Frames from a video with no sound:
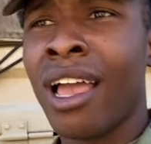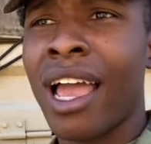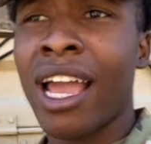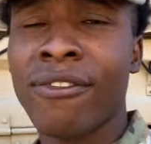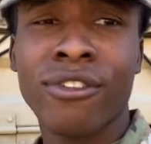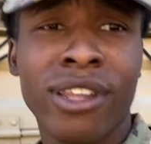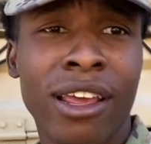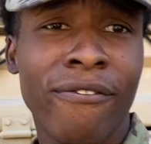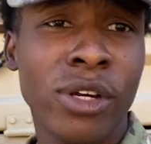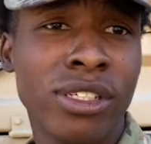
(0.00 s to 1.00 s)
after
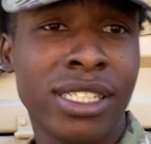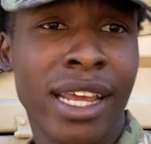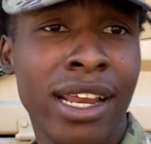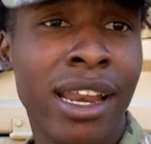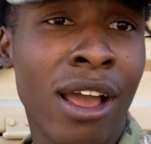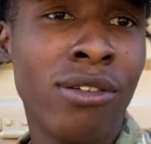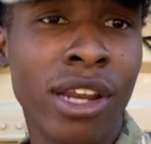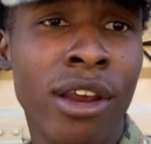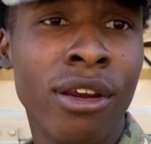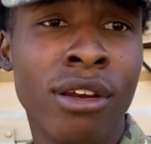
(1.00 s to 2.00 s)
that first day down
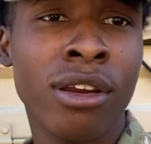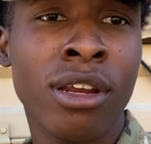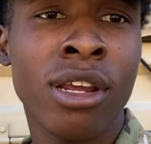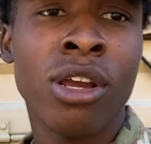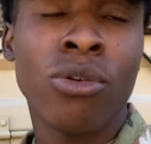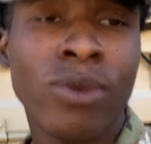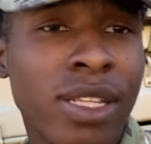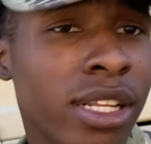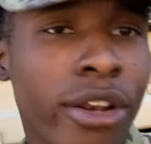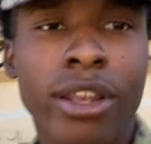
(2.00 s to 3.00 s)
there, we
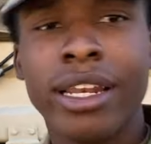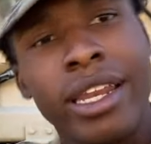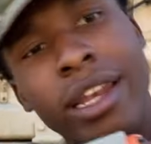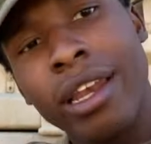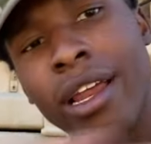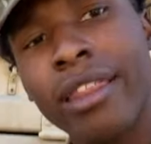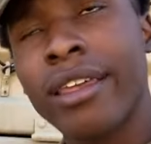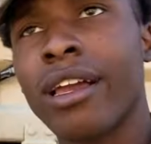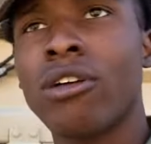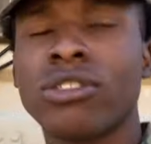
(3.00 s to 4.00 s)
literally did
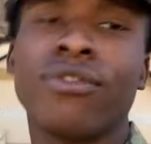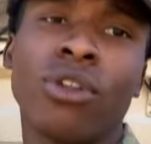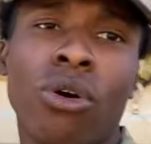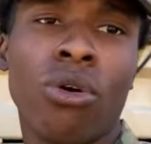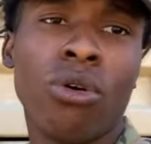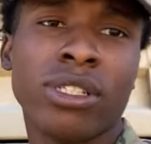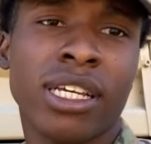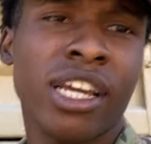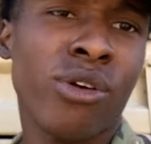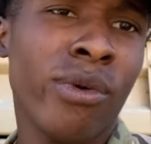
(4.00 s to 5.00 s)
nothing else for the whole
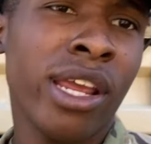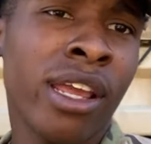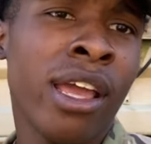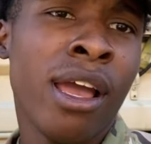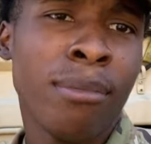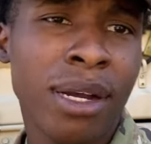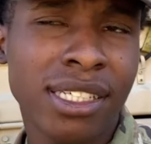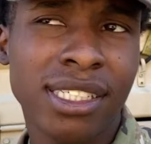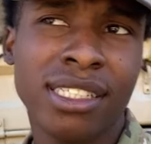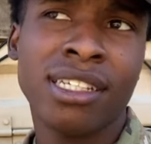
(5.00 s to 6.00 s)
entire week but
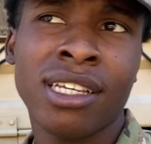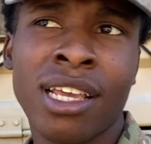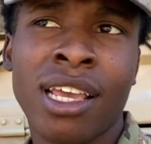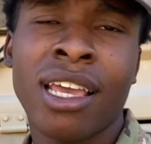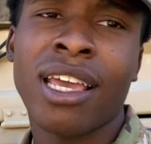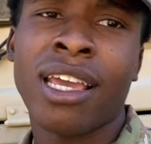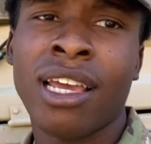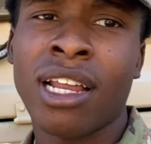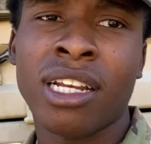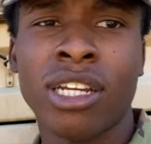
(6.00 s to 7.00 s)
sit in
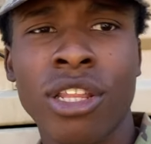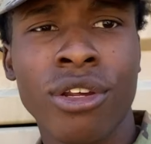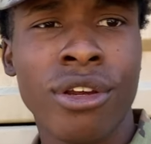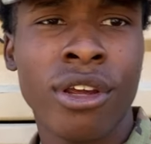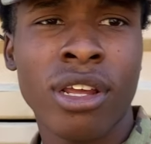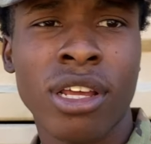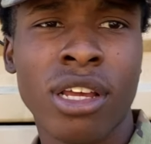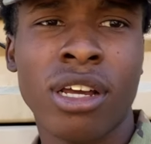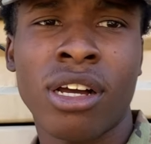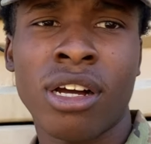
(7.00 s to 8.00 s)
another
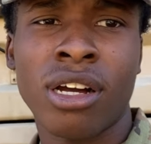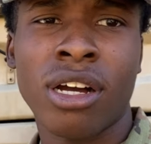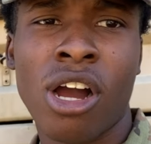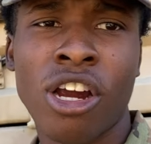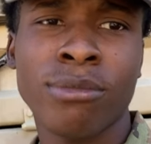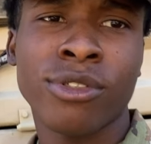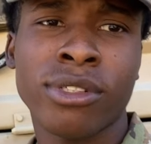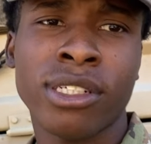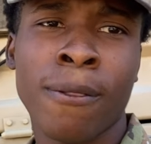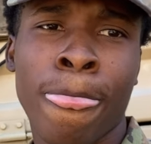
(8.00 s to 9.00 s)
armory,